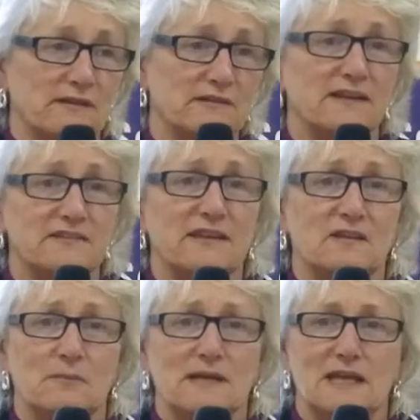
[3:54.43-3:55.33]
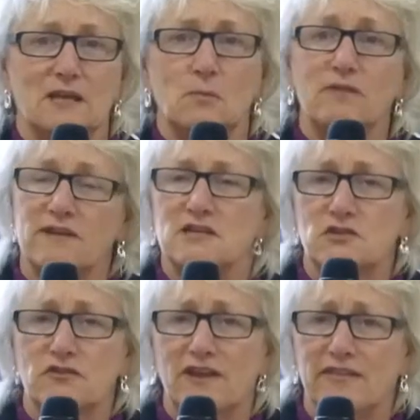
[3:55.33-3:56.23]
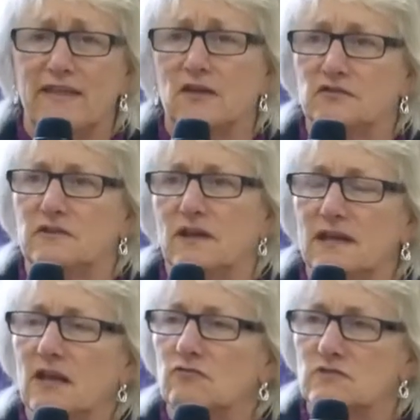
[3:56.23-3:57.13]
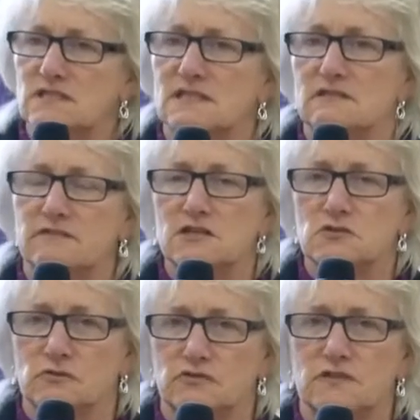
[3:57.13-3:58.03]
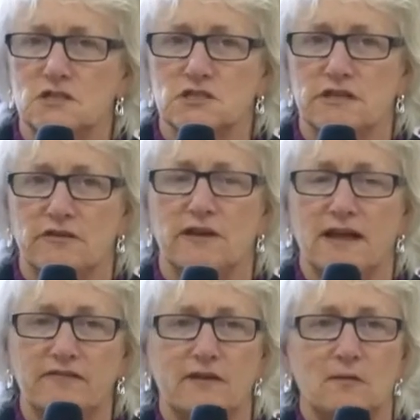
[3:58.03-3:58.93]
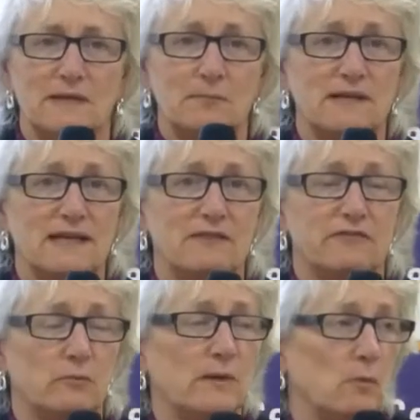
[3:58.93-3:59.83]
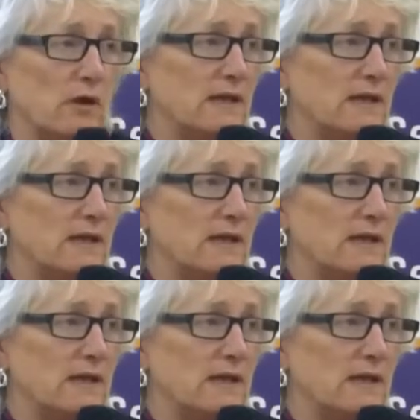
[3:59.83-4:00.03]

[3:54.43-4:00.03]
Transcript: as I said at the beginning, we've reached 3,900 individuals this year, and I firmly believe if we